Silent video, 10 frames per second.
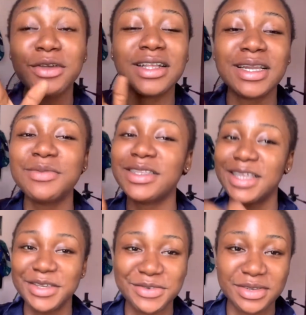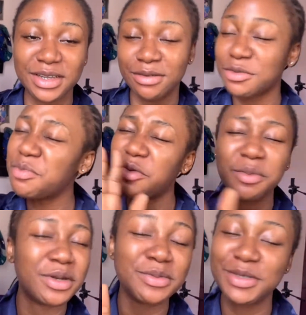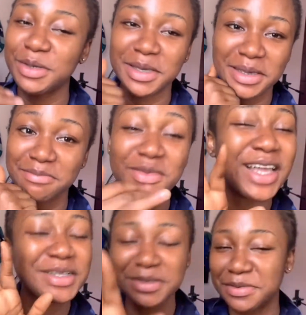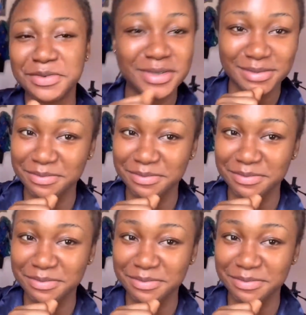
telling me thank you now, no problem, it's okay, anything for you,